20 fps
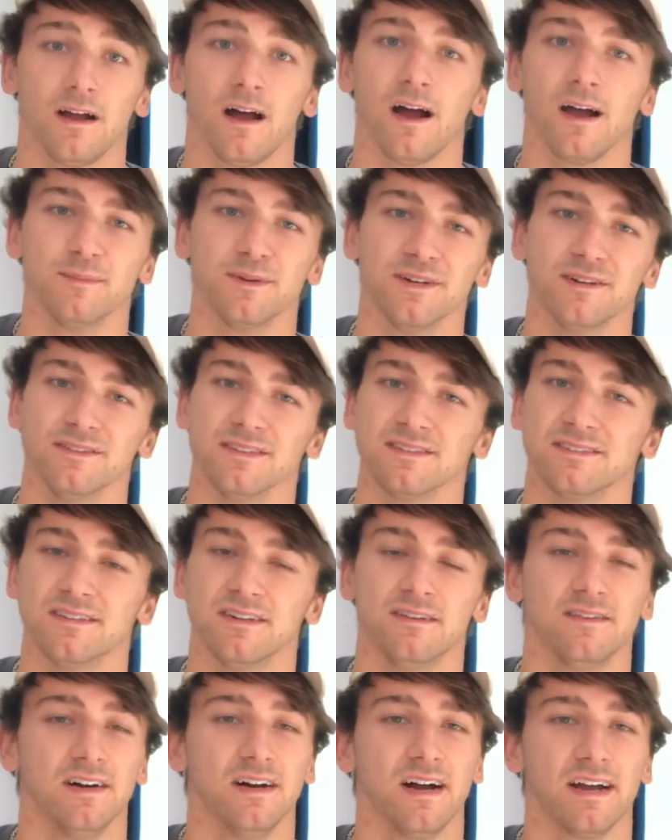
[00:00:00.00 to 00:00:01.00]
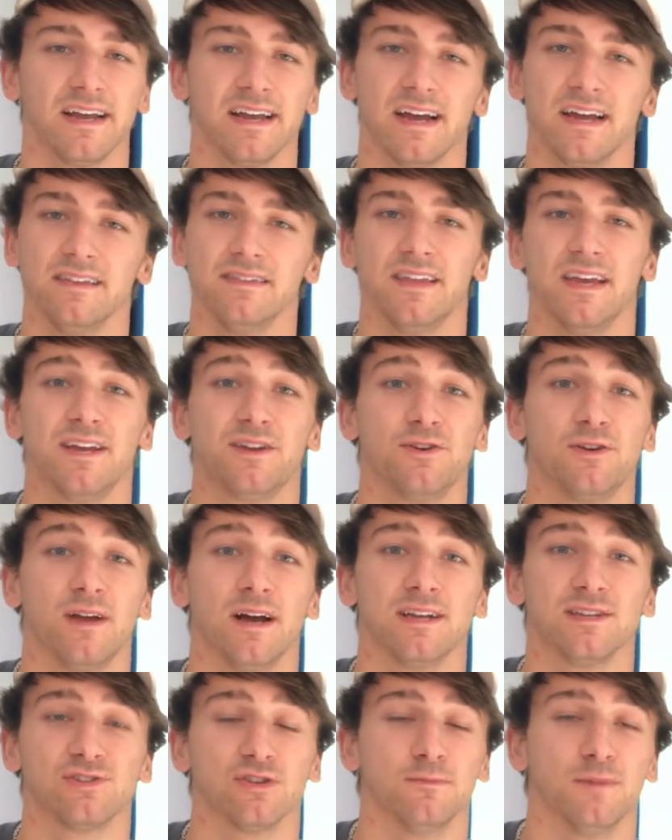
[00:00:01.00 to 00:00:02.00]
I'm Dylon Da Silva. Again, thank you
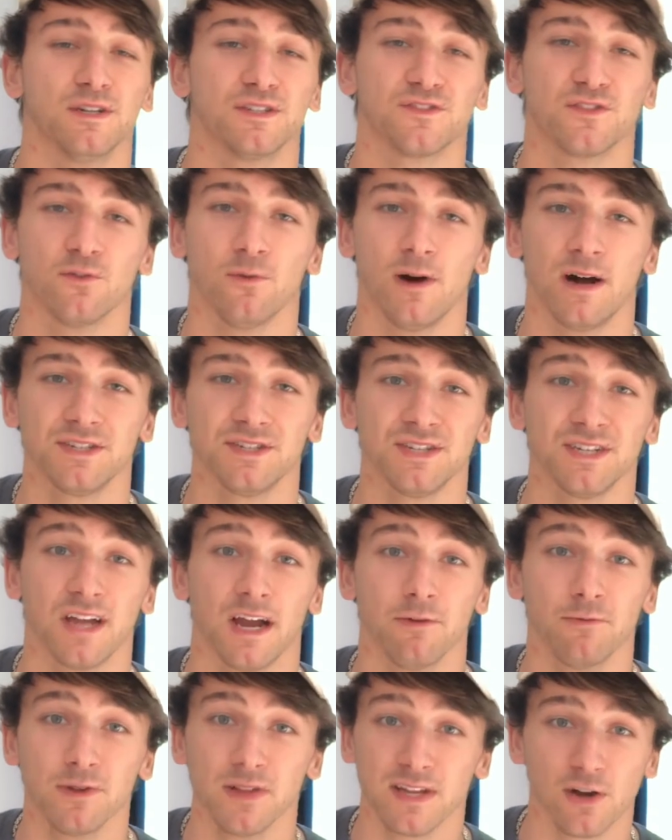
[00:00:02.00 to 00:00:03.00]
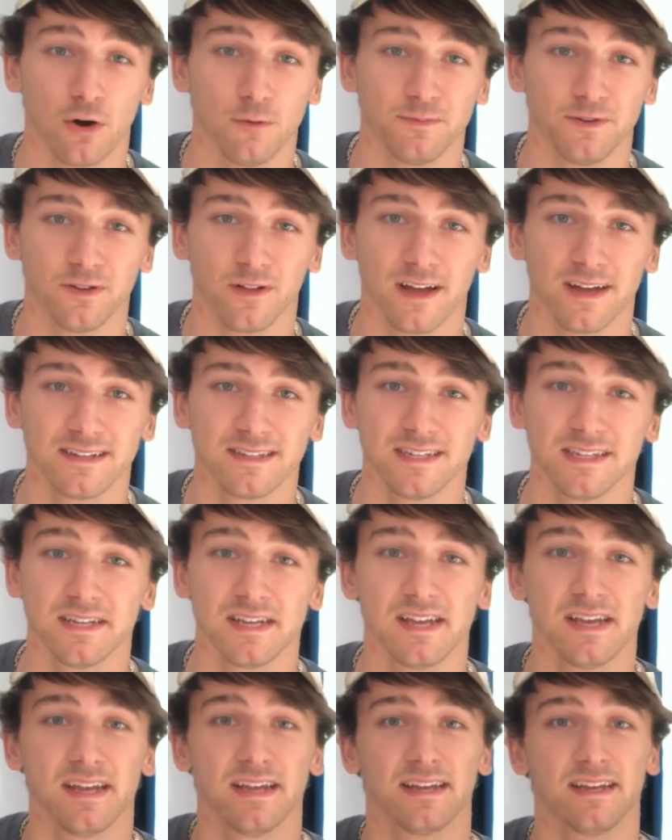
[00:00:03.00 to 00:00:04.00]
guys so much for watching. I really hope you liked
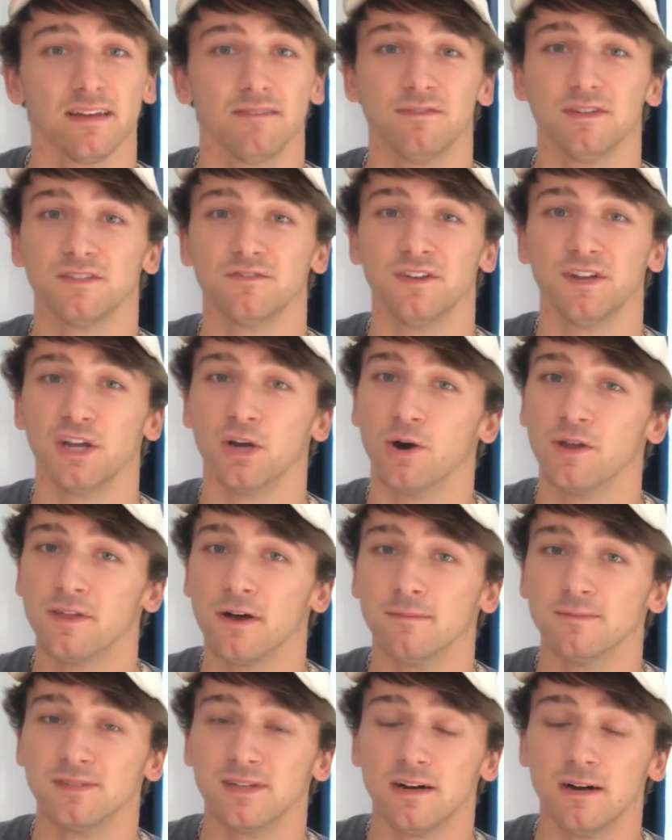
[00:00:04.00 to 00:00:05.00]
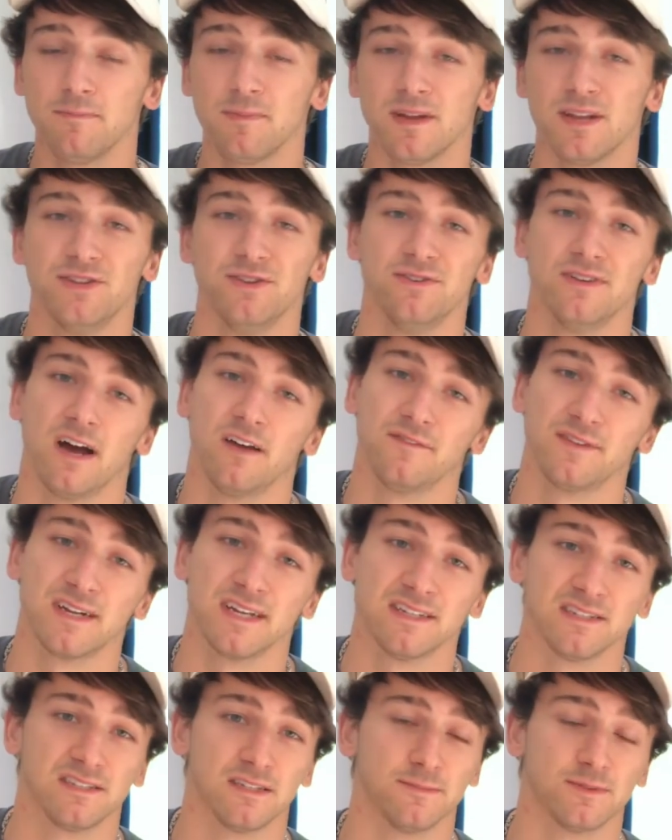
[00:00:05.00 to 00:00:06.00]
it. Give this video a thumbs up and do not
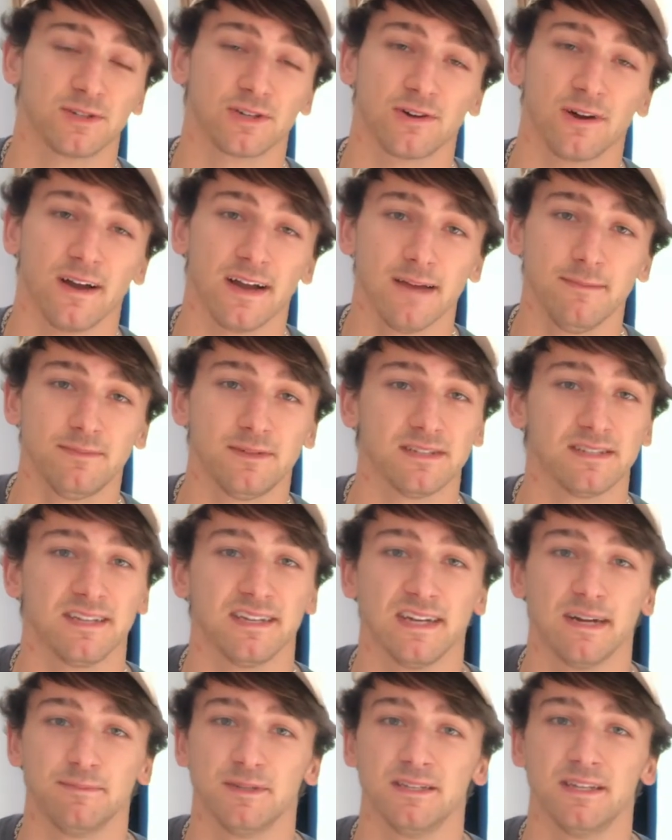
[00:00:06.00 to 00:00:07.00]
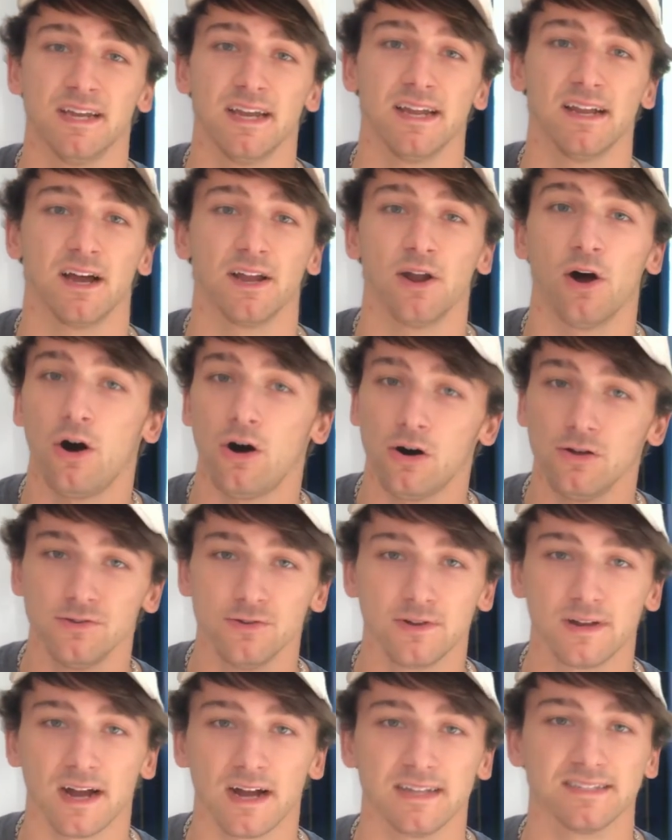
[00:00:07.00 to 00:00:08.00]
forget to subscribe to stay up to date on all
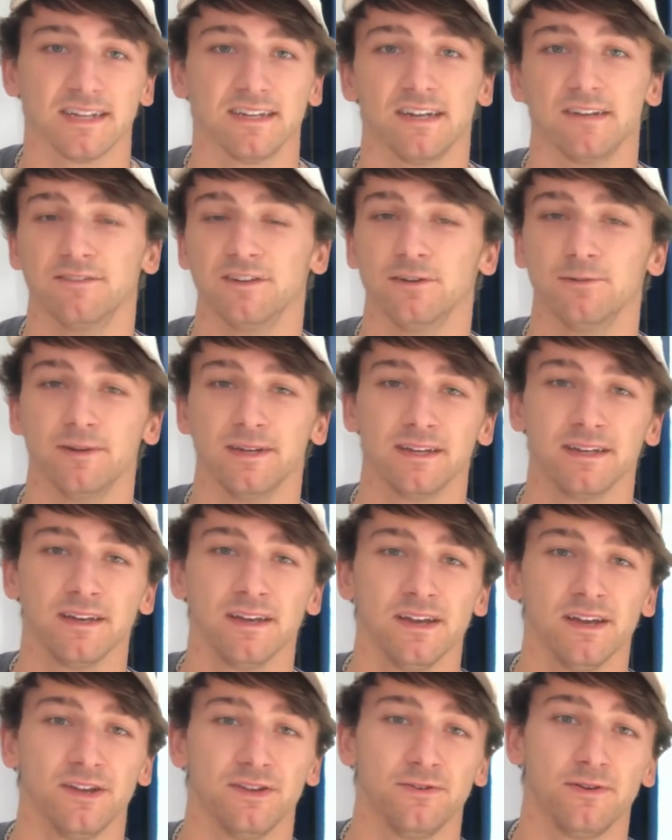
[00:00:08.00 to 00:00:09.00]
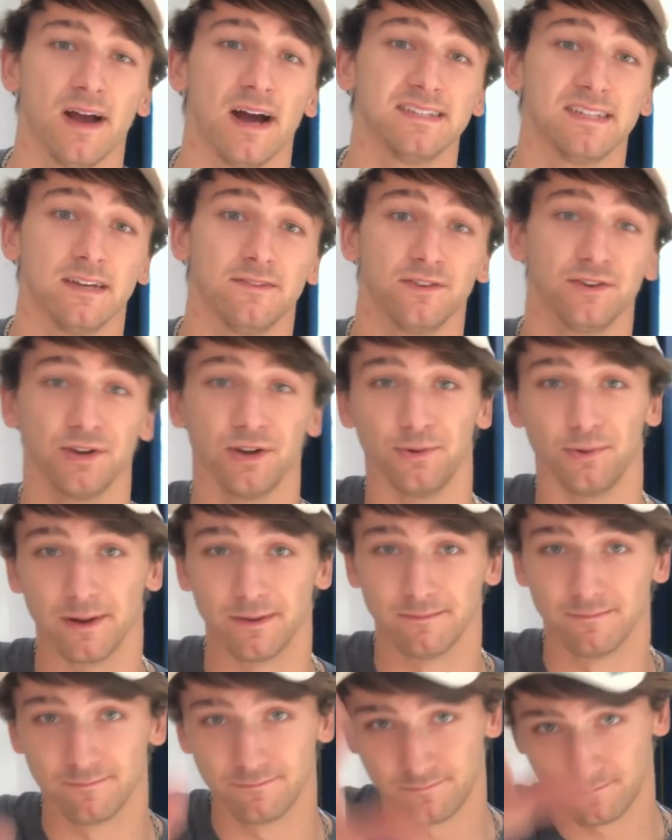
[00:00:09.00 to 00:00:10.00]
new content every week. You guys have a good
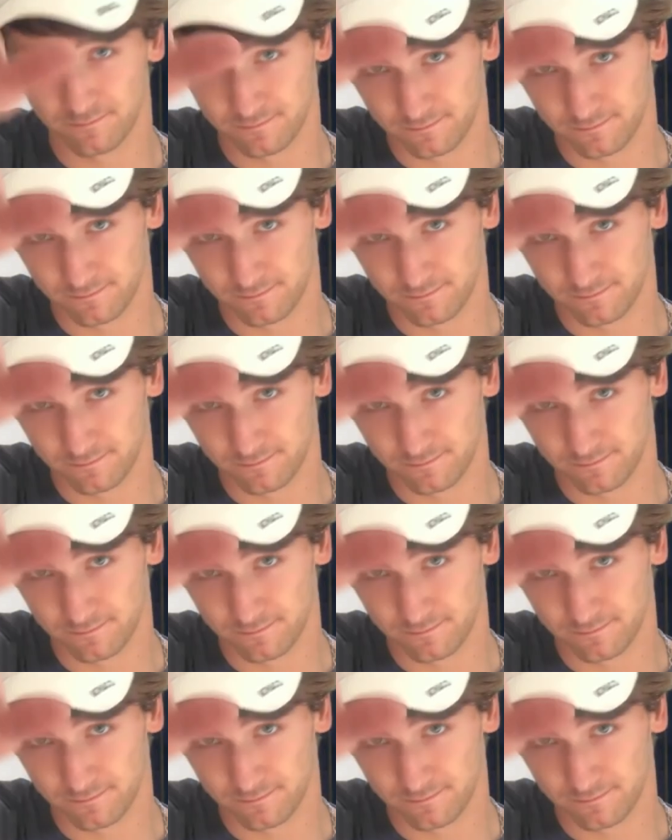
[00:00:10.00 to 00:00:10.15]
one.